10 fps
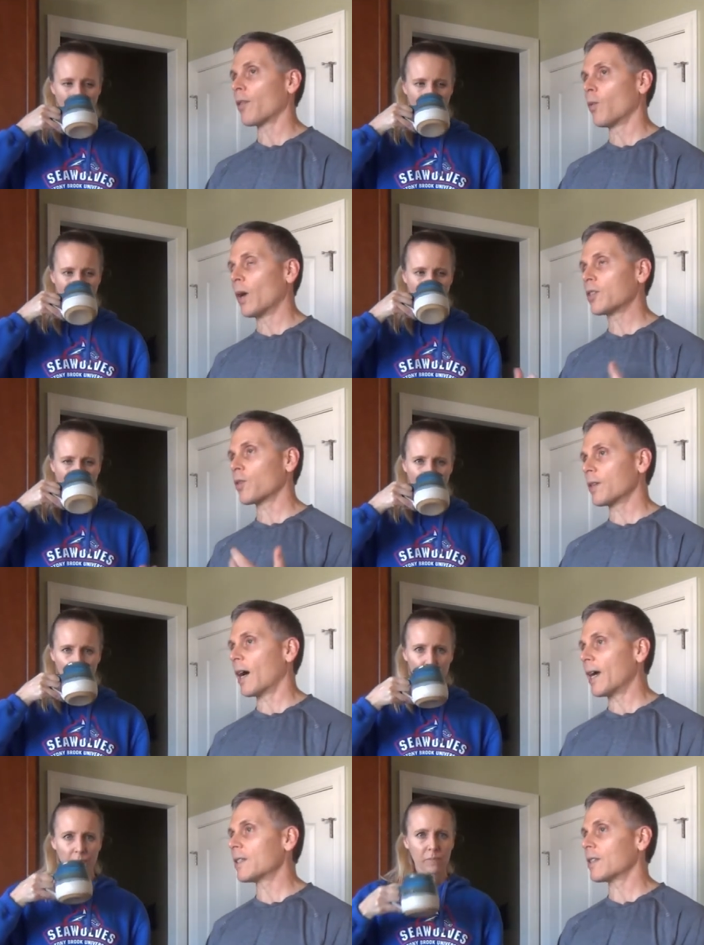Speaker 1: the Western
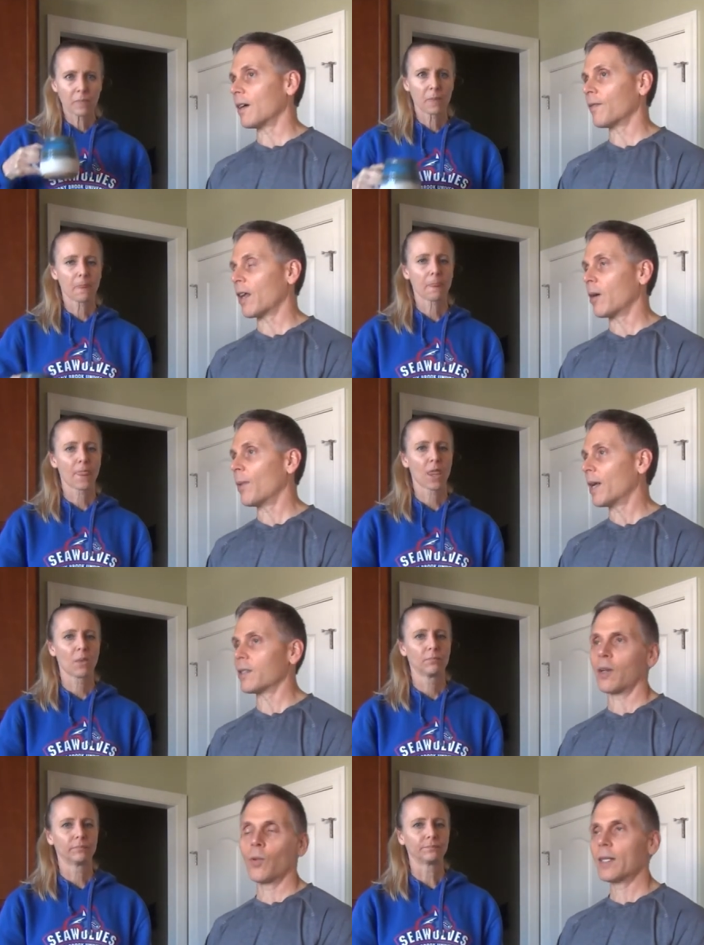diet stuff, that our body's
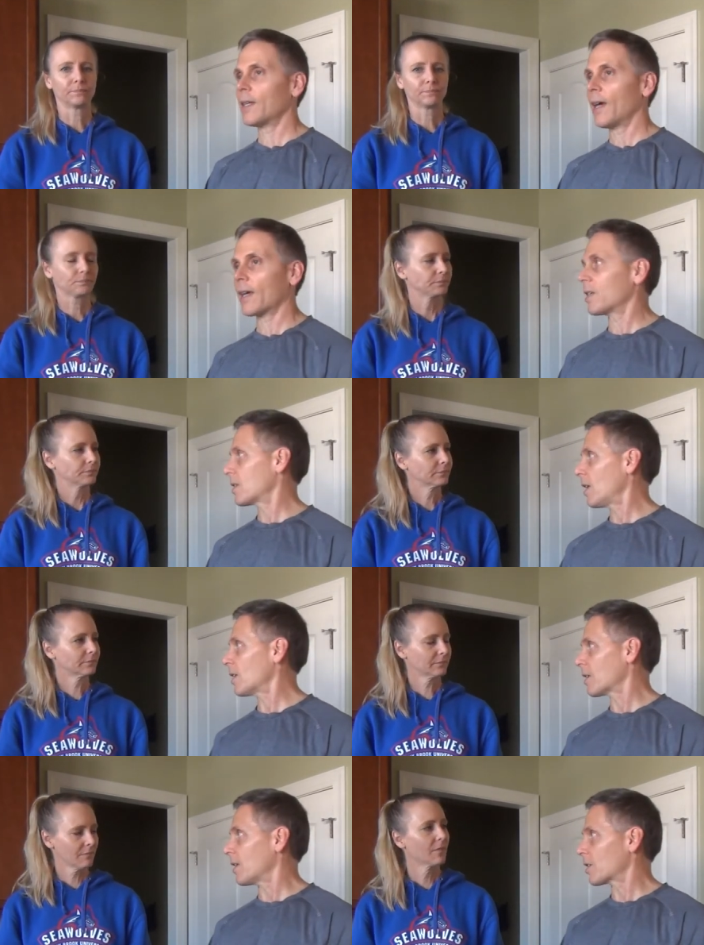like, "What the heck is
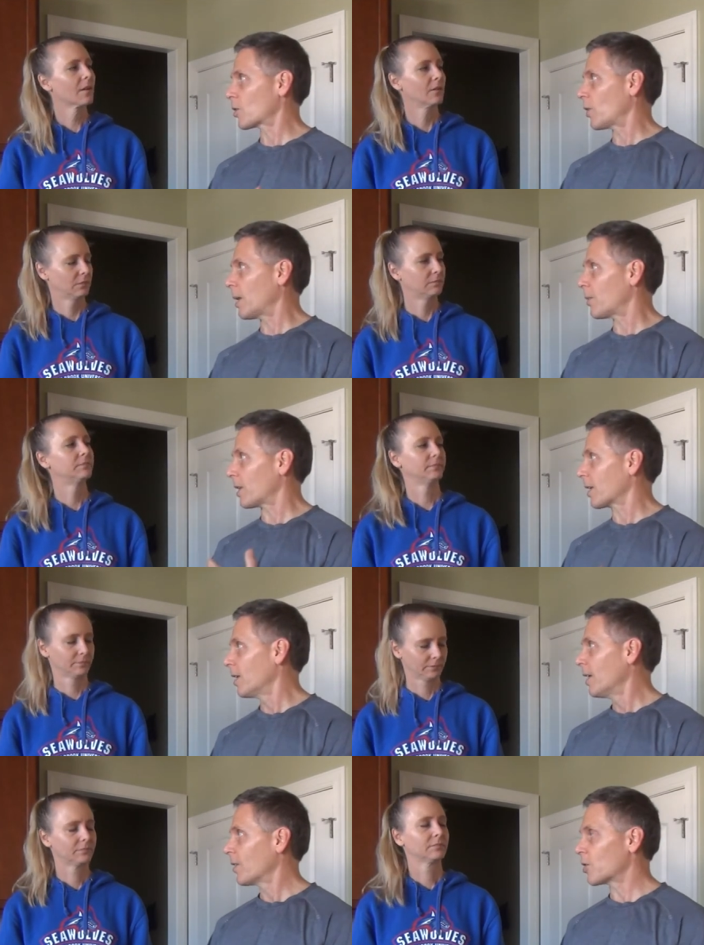this?" and it's scrambling
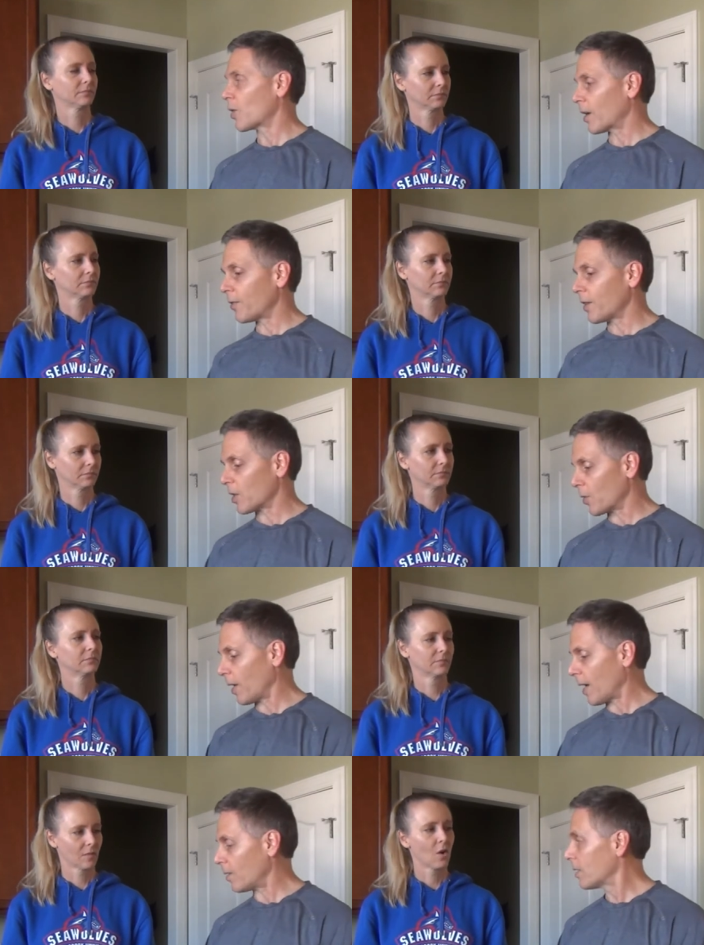to try to figure it
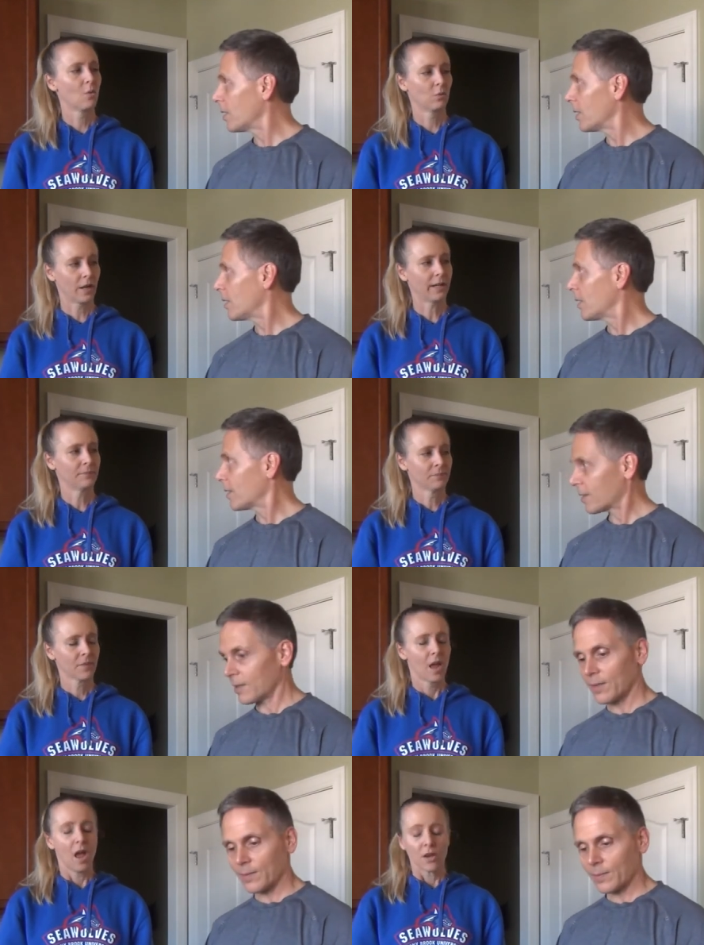out. Right.
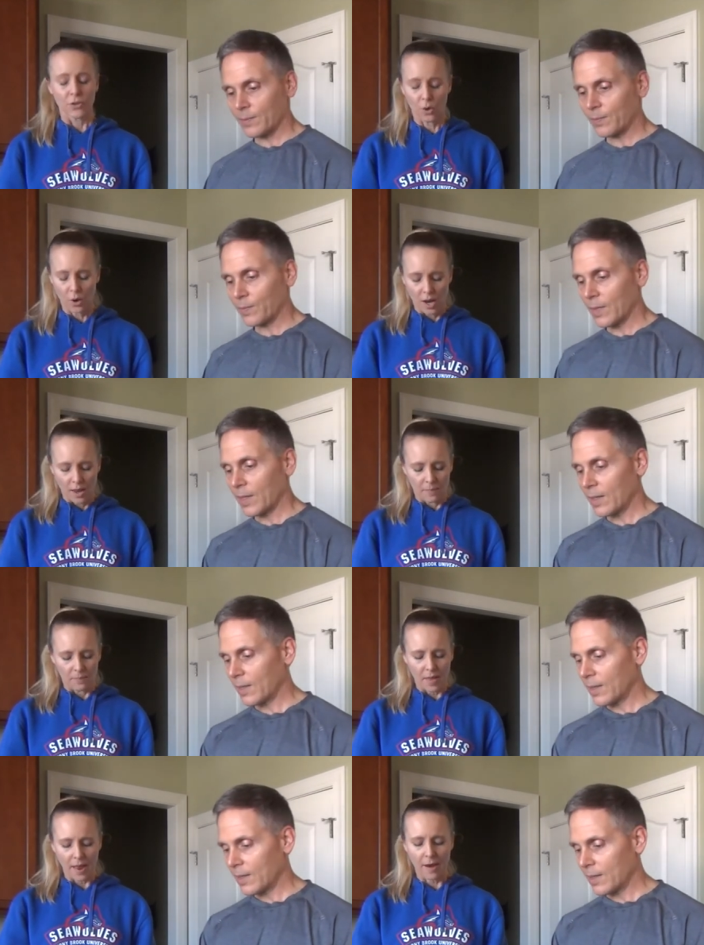Okay.
Speaker 2: So
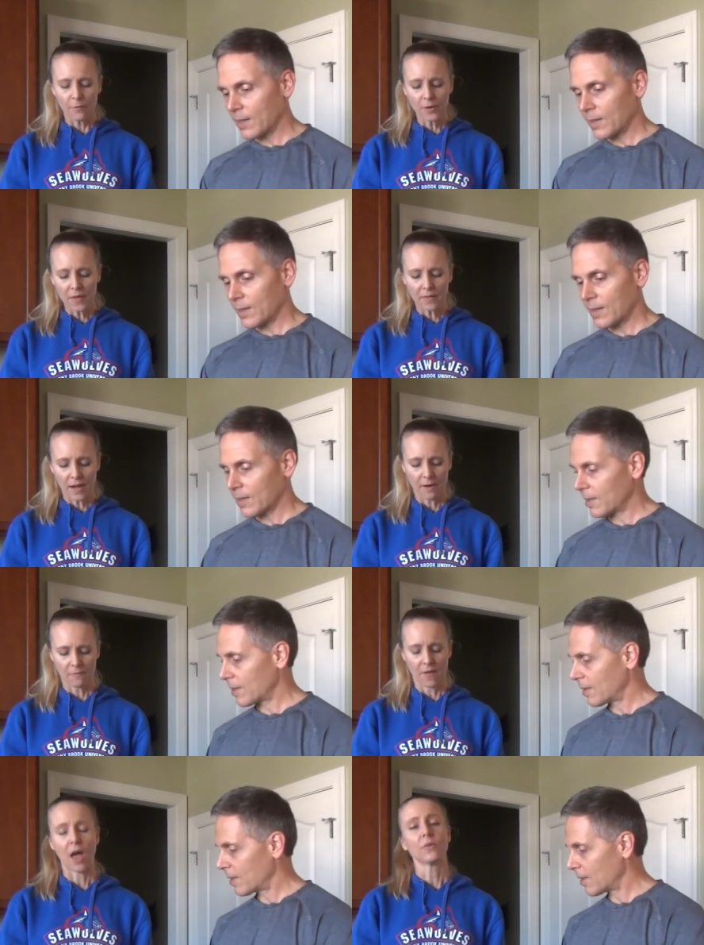everything that I've
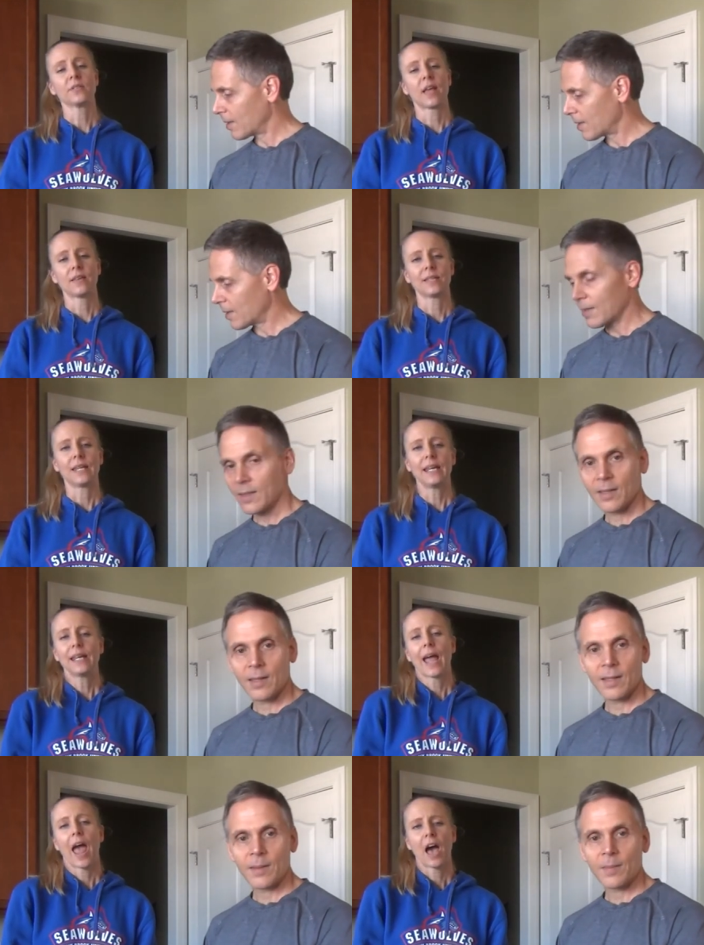found says that eating
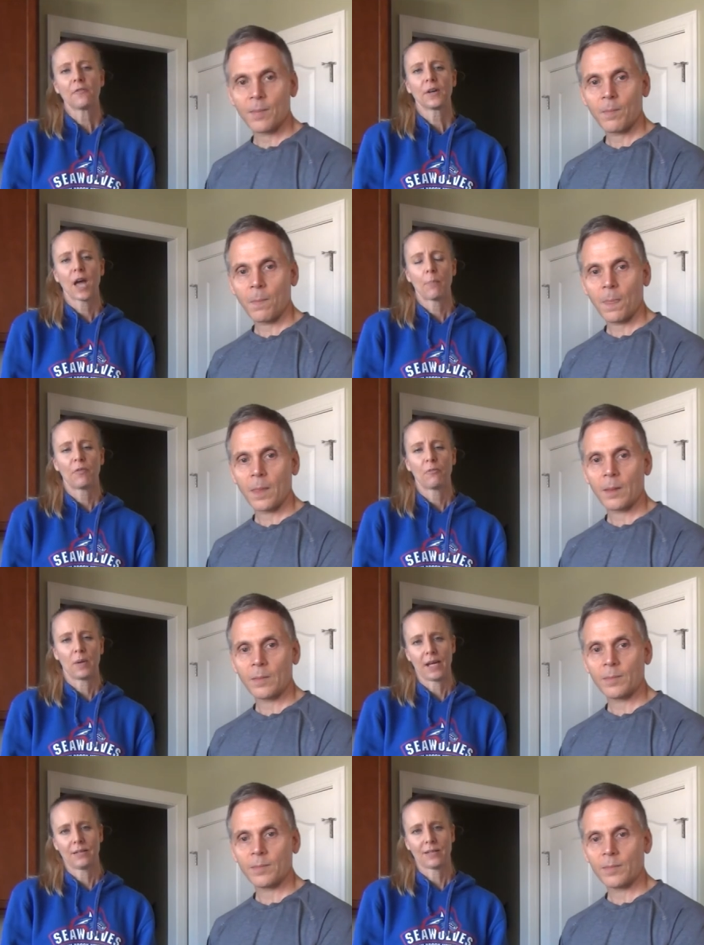a half a cup of
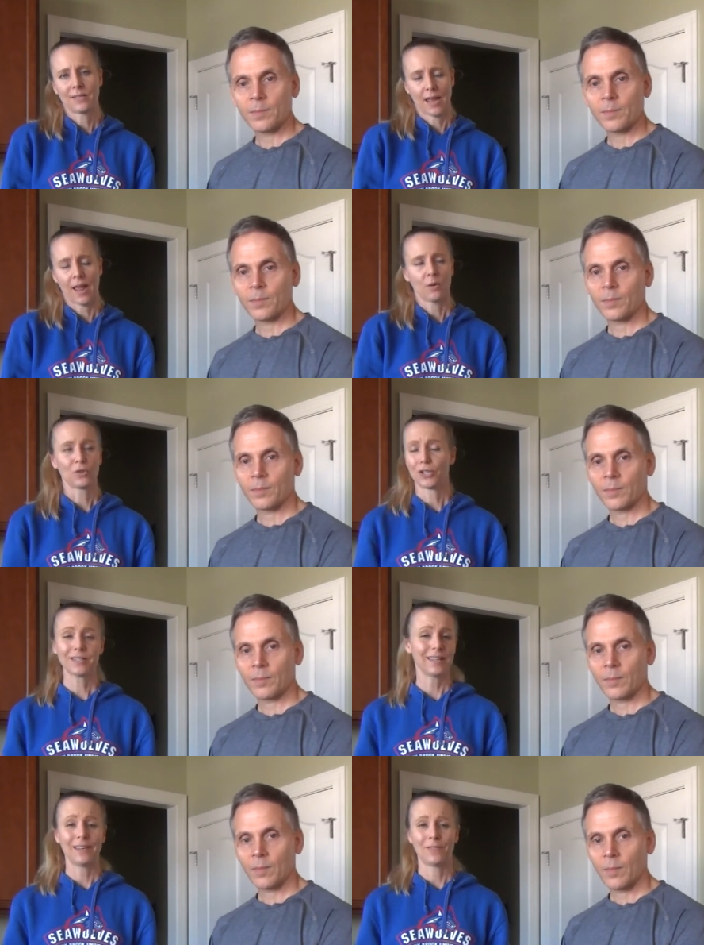beans a day, which
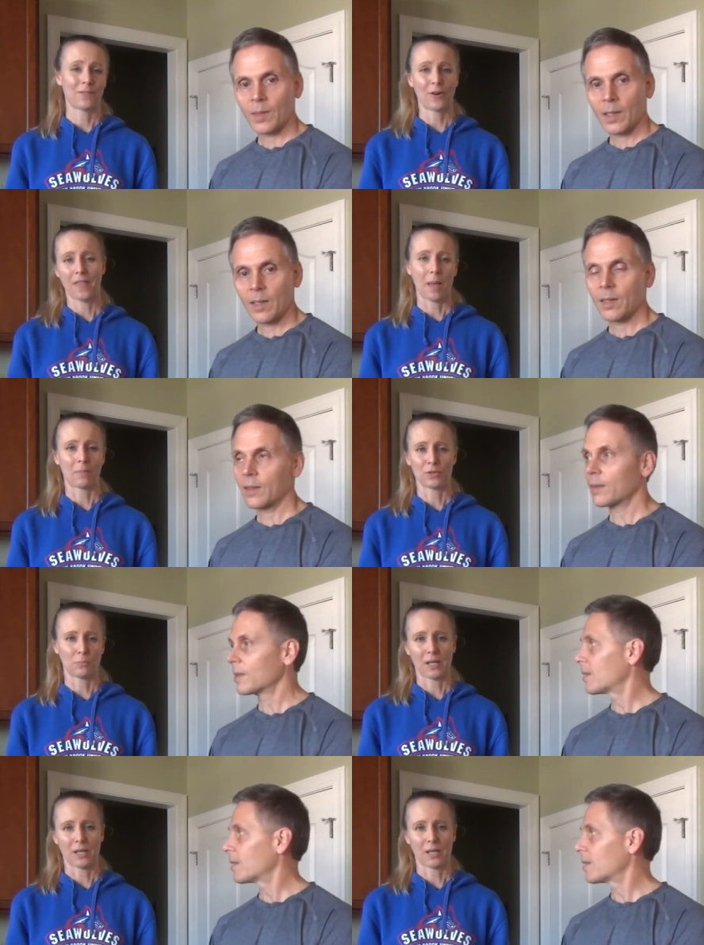isn't even very that much